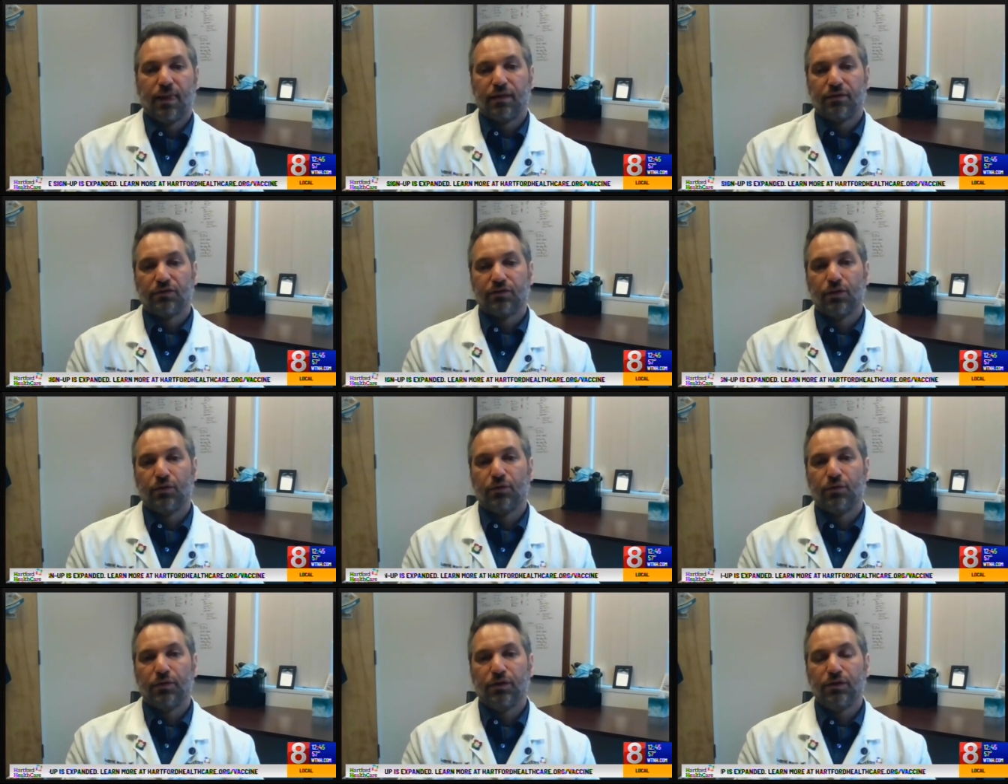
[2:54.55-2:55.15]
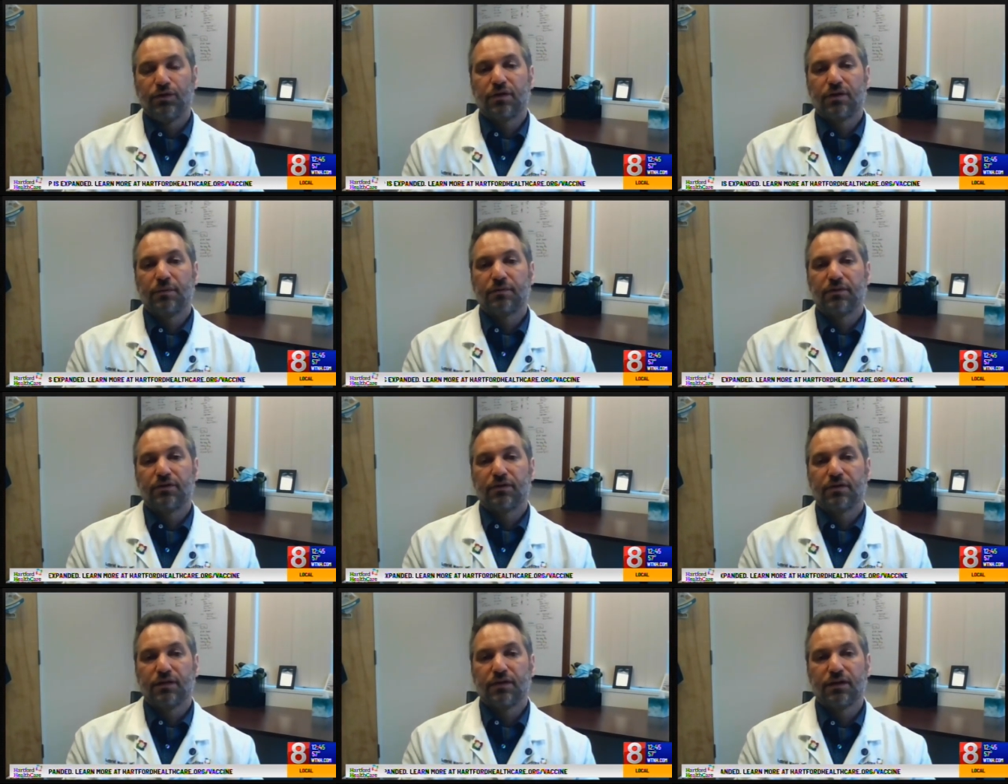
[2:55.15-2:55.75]
So when you come to
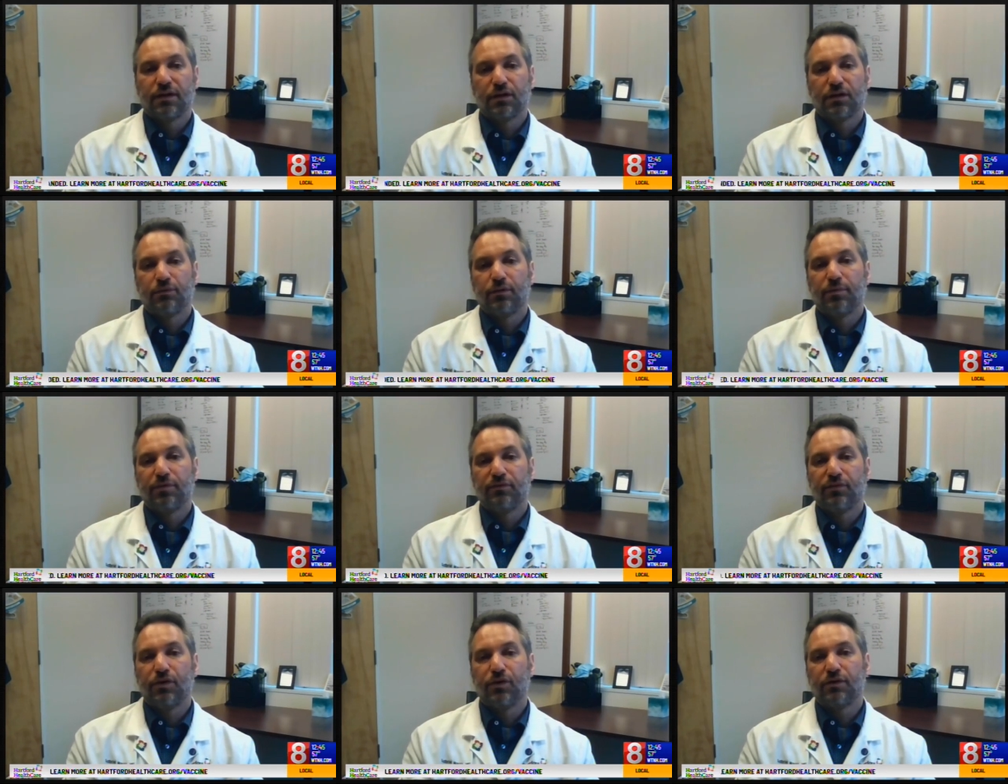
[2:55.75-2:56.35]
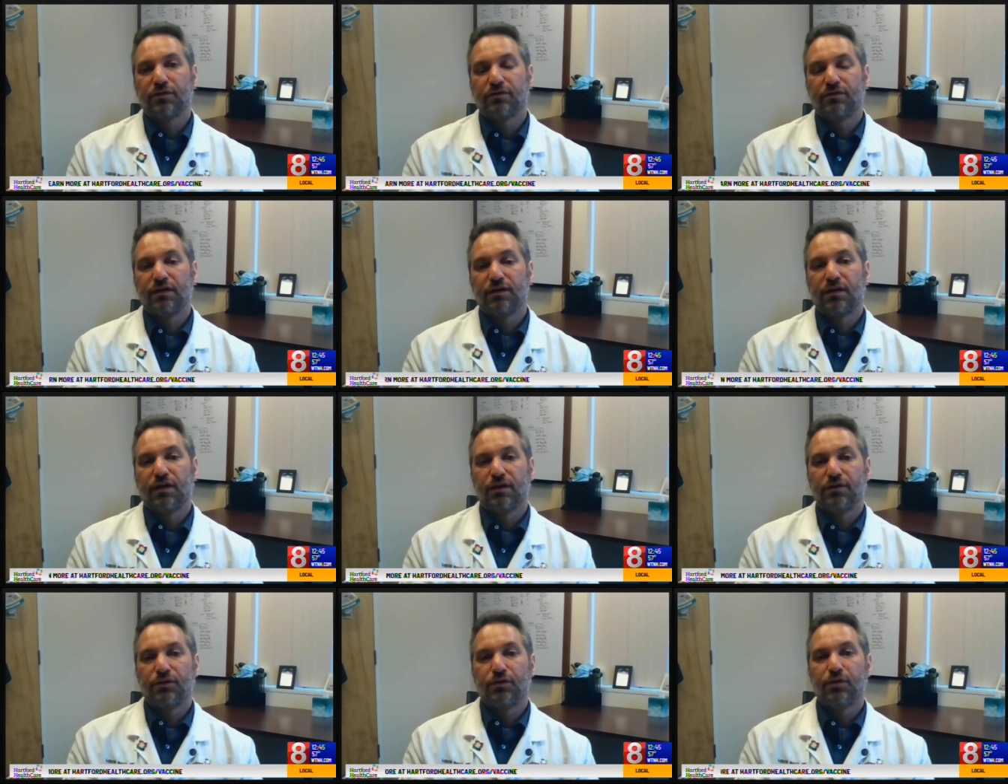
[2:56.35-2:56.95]
the clinic, we'll be focusing
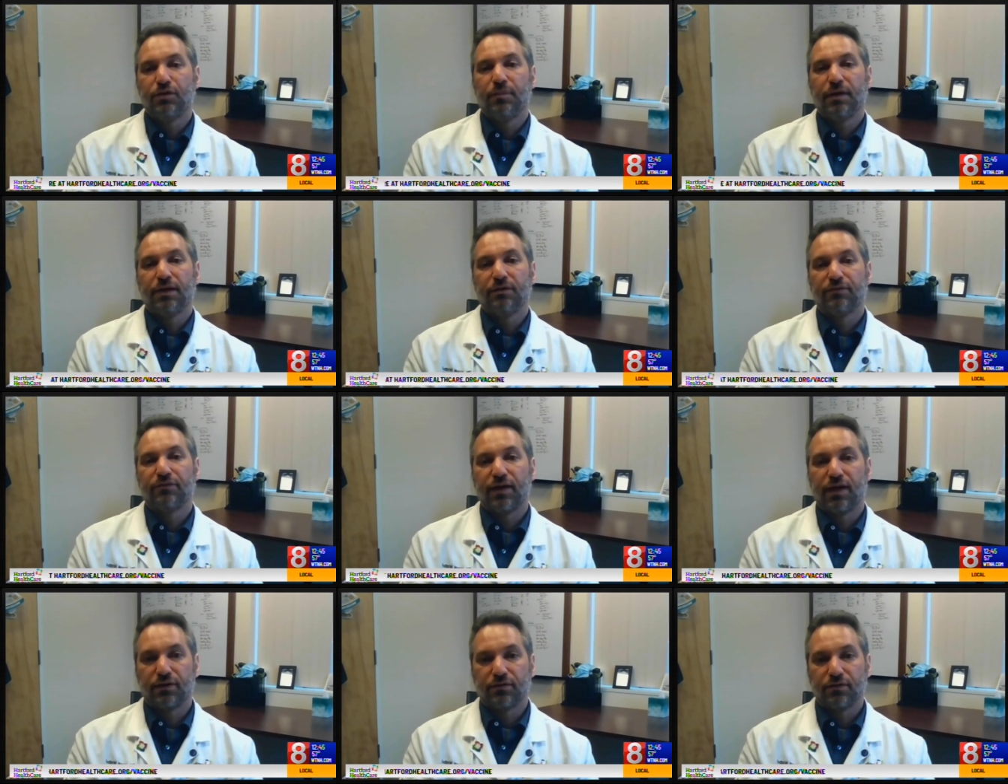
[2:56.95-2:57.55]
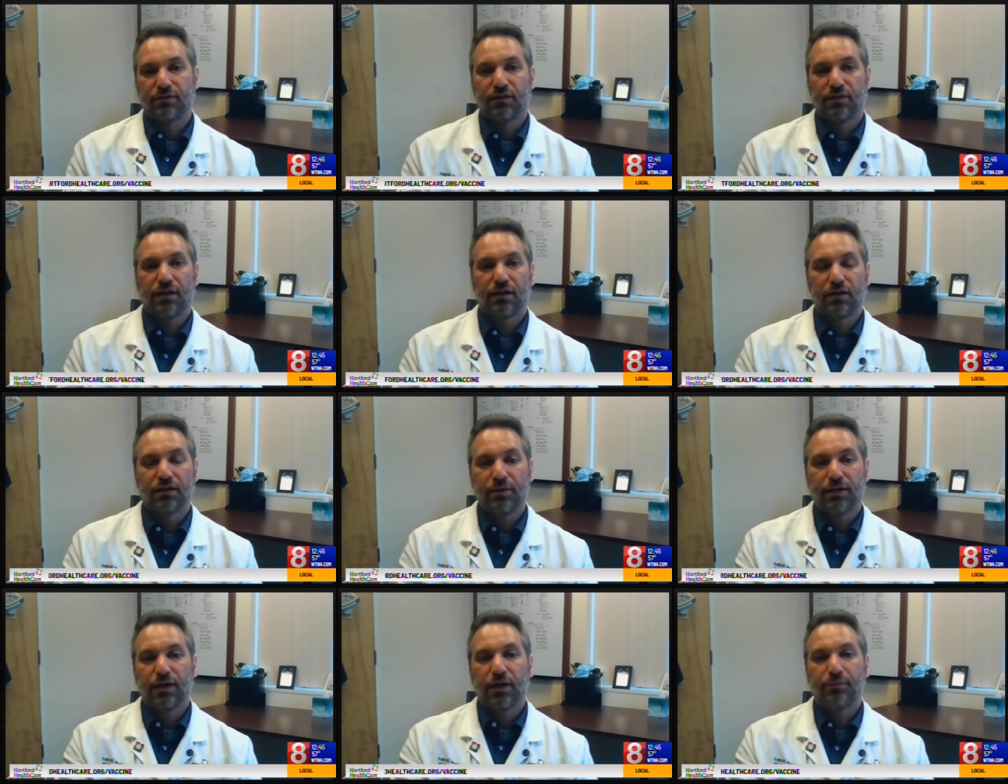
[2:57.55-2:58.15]
on two main factors. How
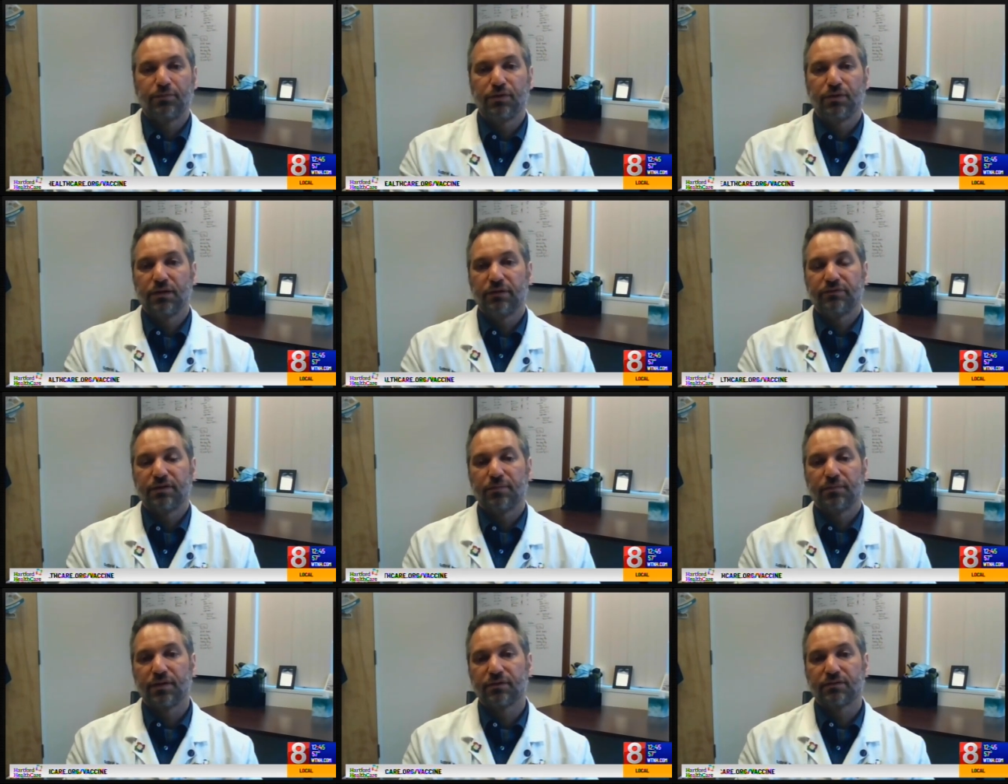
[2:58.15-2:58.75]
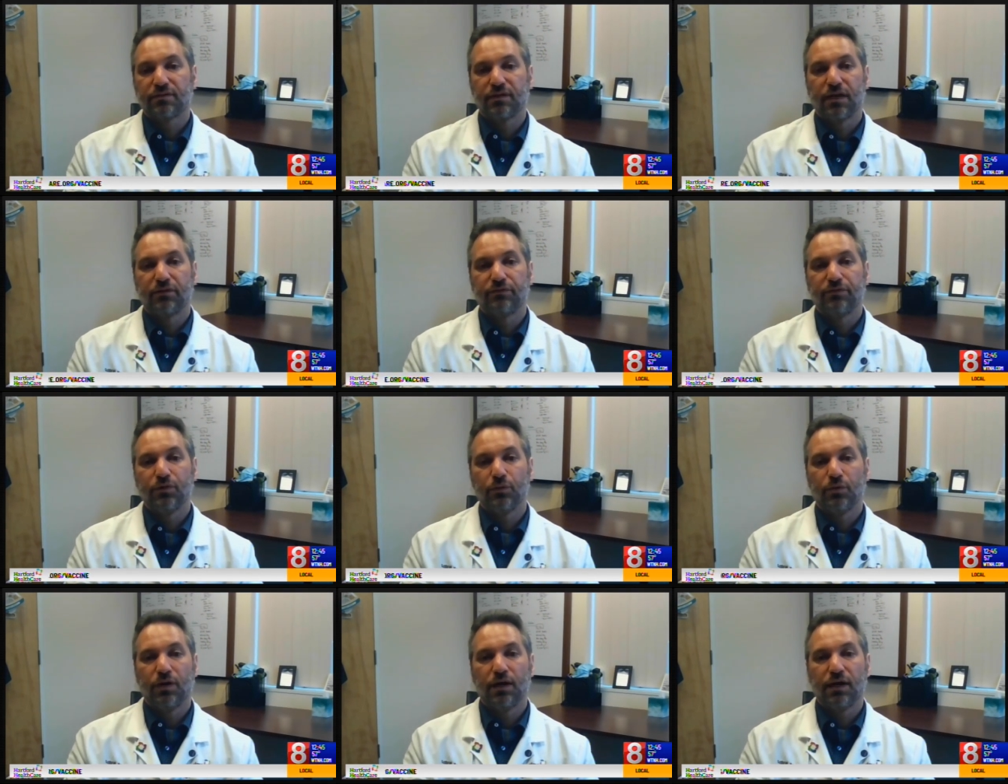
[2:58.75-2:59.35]
can we help you live the best life
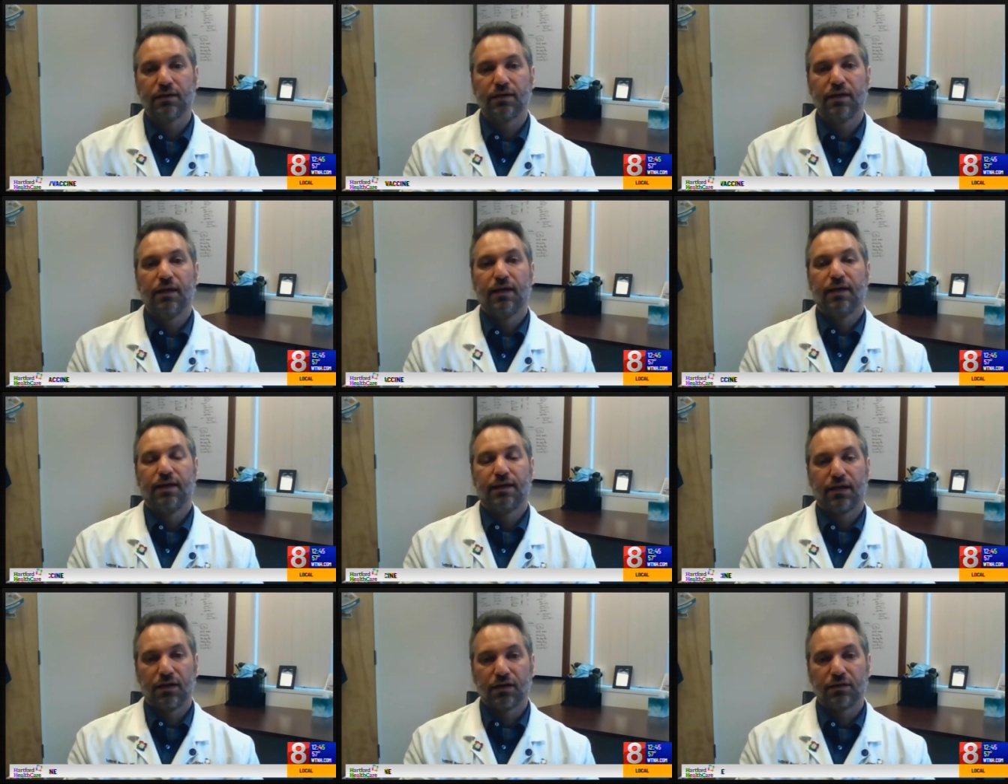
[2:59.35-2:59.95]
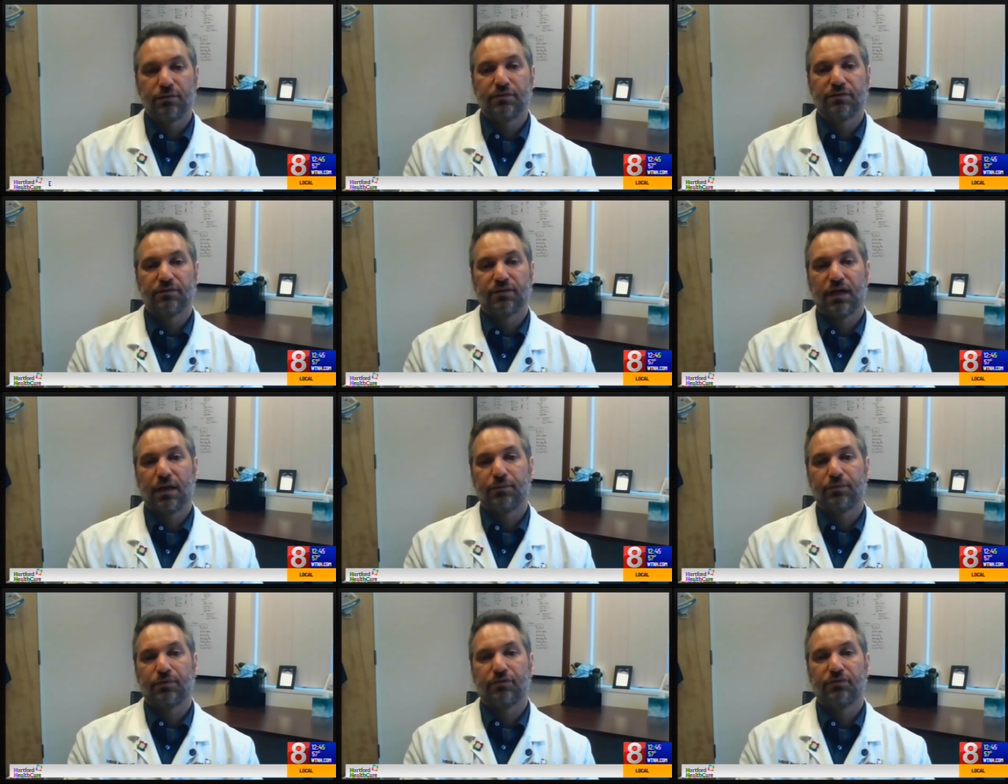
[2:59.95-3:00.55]
you want? And how can we
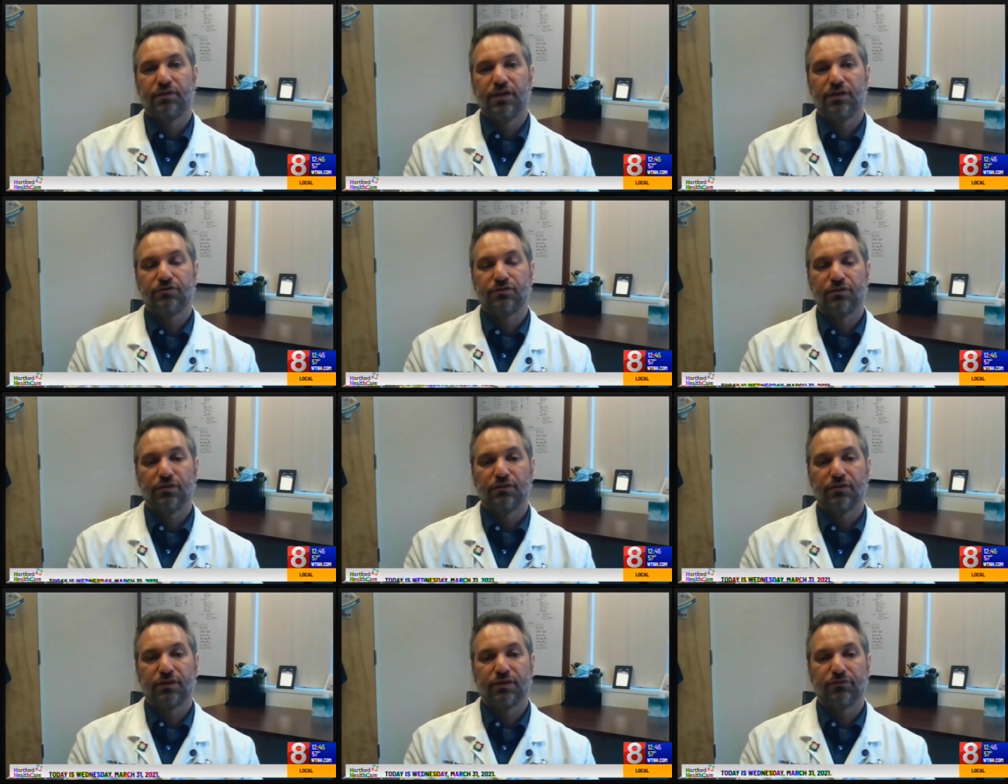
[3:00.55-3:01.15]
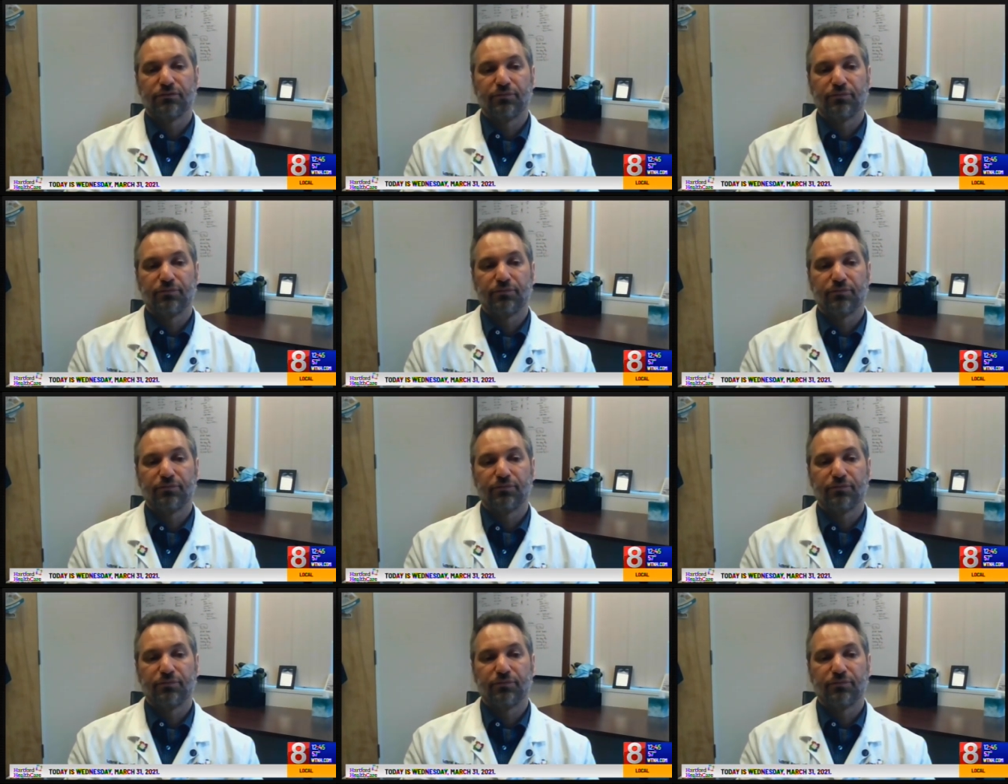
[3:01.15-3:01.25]
stop your seizures? And if